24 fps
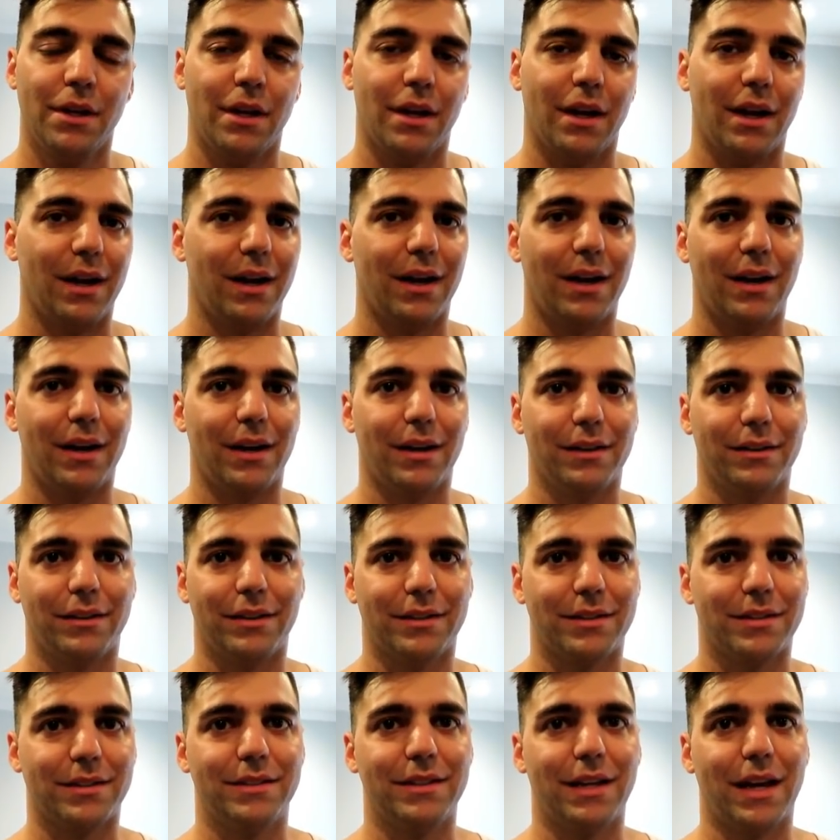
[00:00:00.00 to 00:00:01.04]

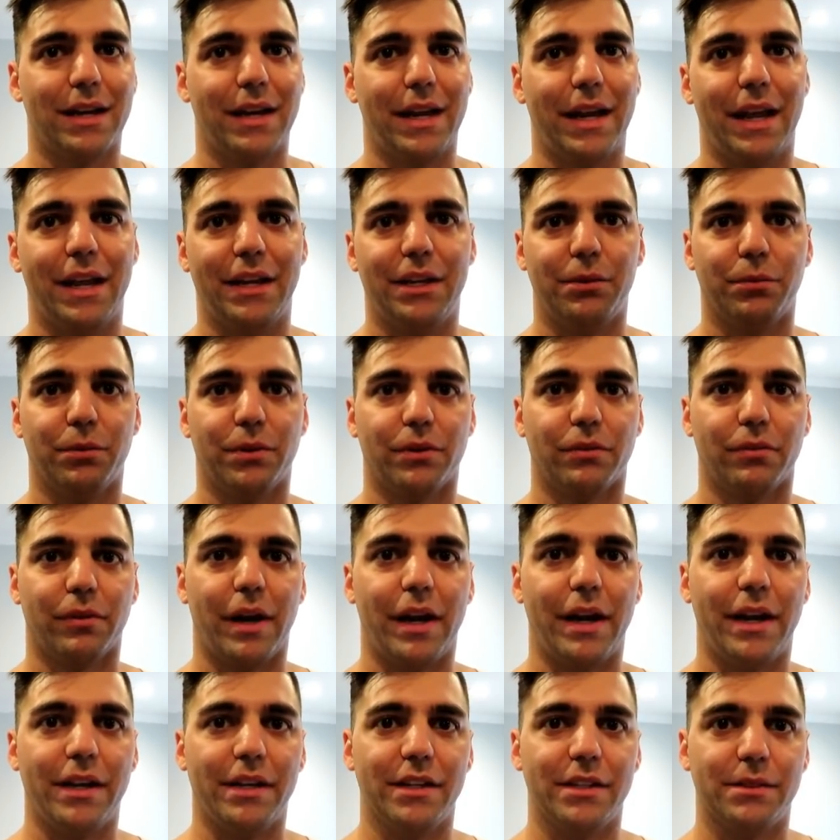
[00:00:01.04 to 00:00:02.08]
this is not a hand you want to
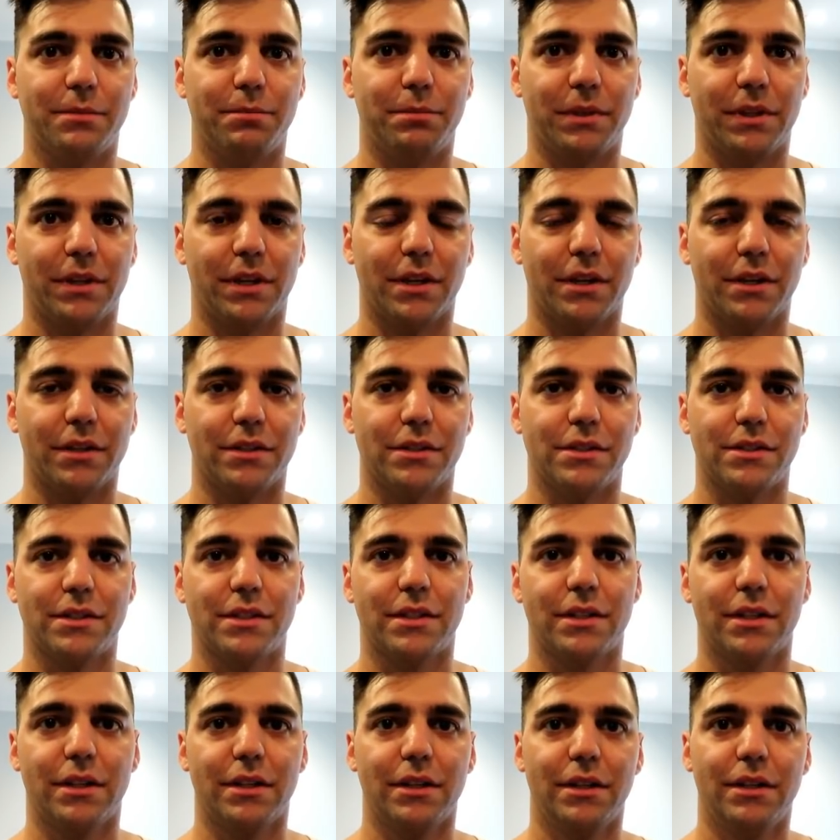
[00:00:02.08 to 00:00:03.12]
raise
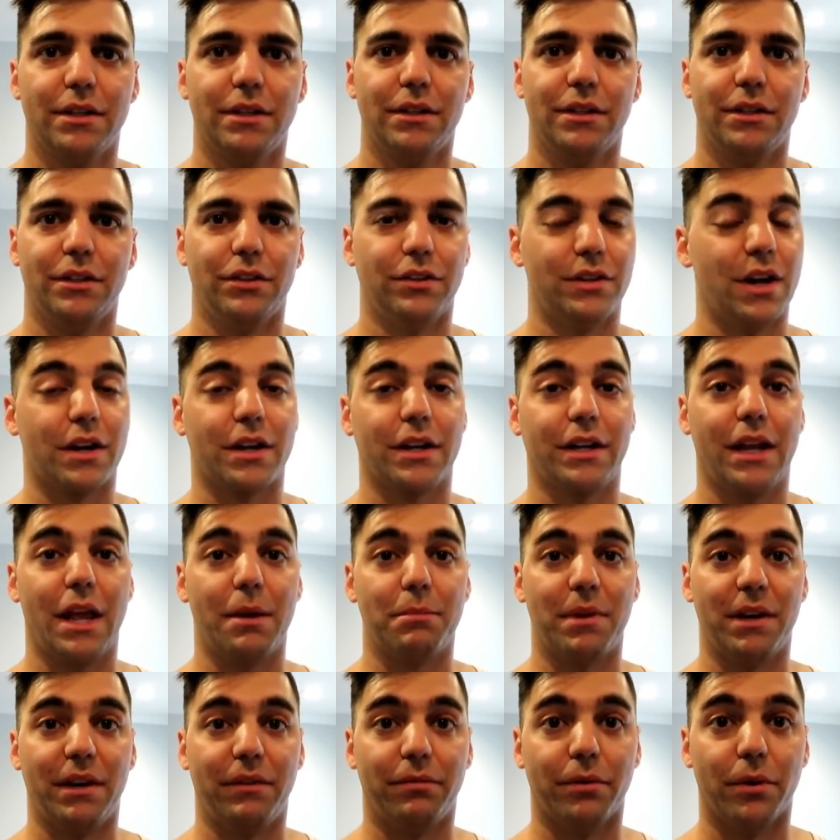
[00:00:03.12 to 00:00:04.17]
because you're not going to get
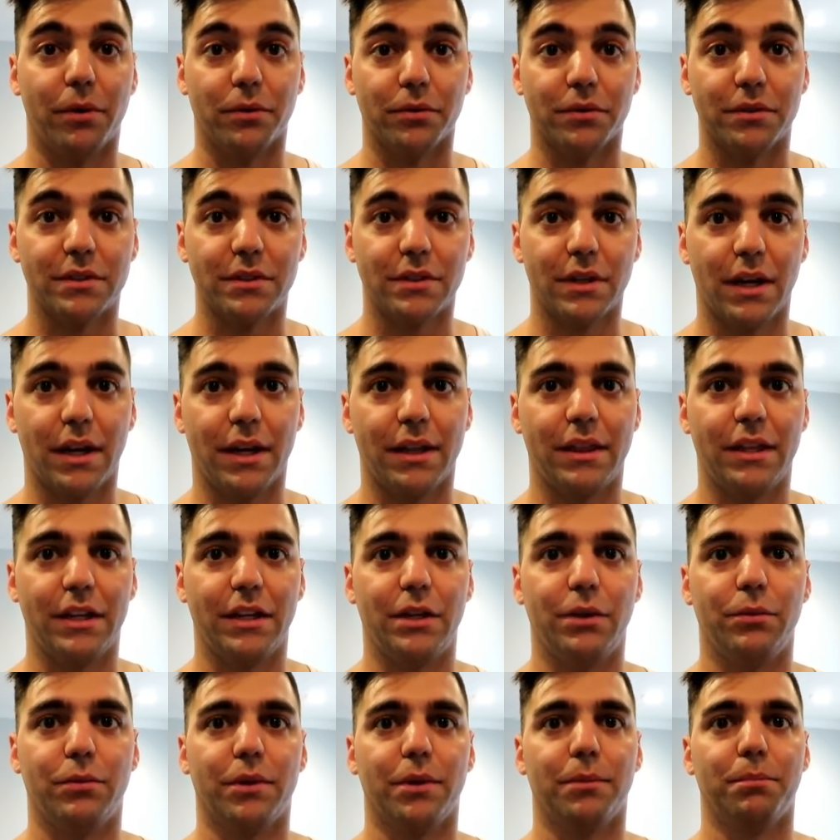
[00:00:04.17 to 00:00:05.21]
many folds. I think
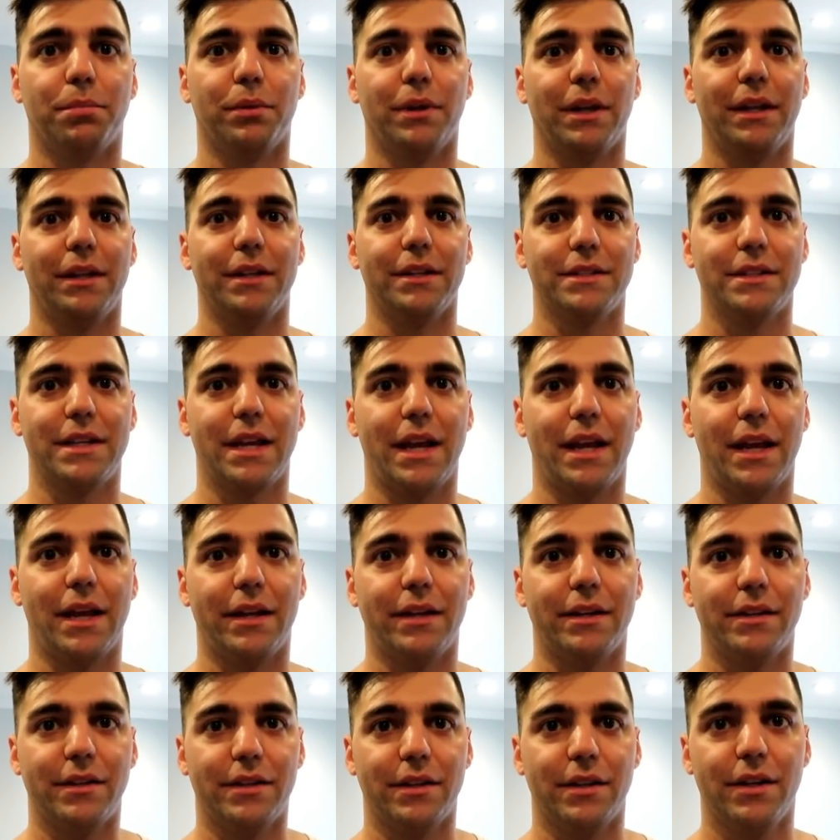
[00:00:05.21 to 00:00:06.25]
you want to play this
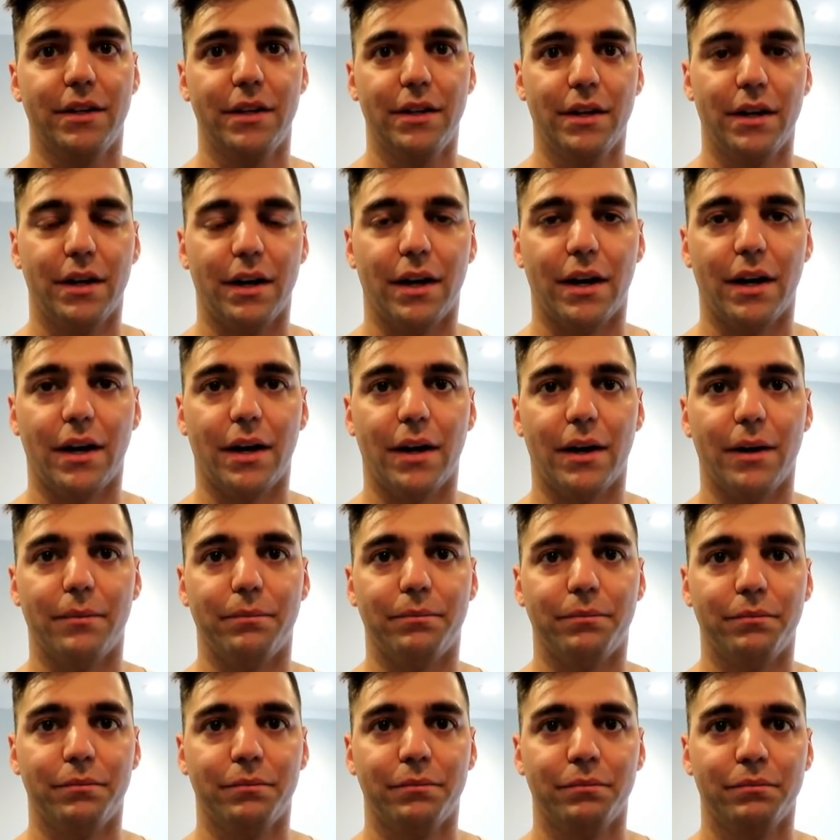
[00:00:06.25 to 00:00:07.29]
hand,
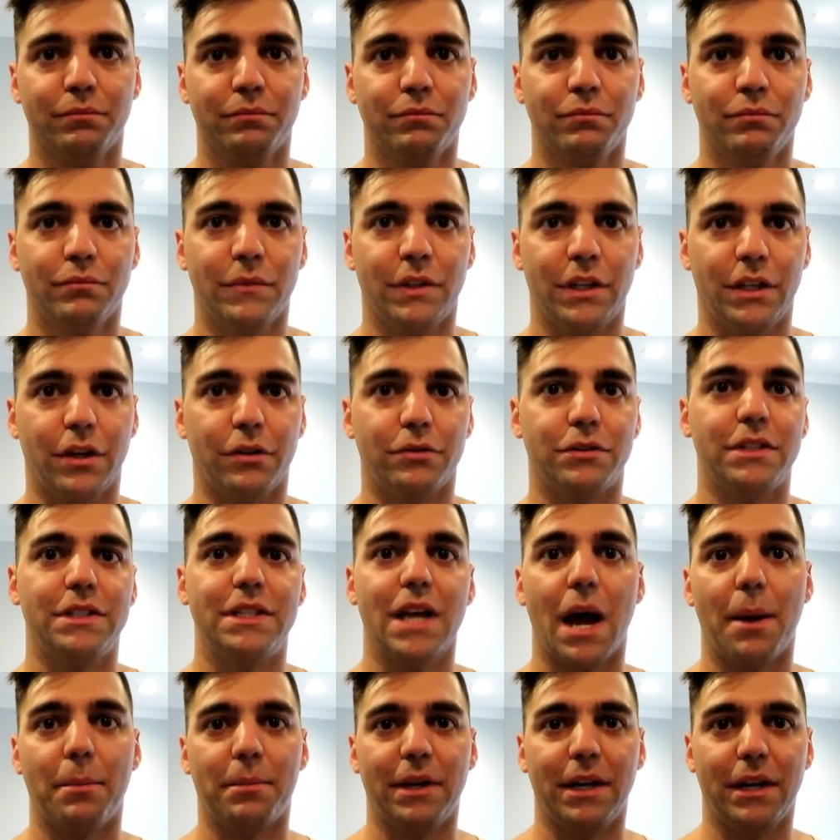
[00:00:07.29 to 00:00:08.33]
to
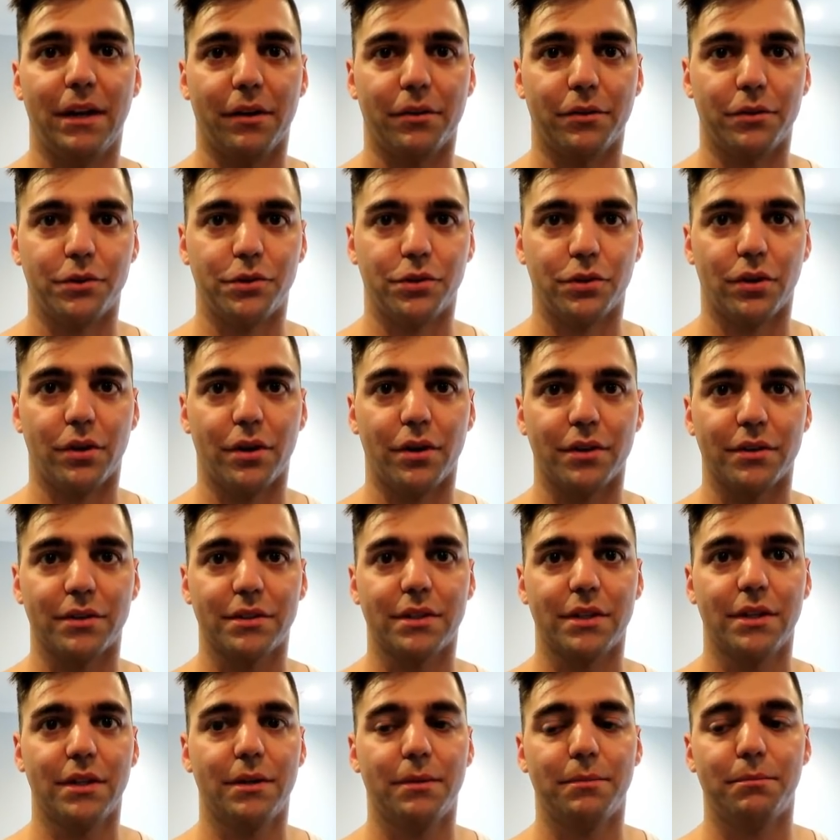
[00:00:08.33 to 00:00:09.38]
dominate other draws.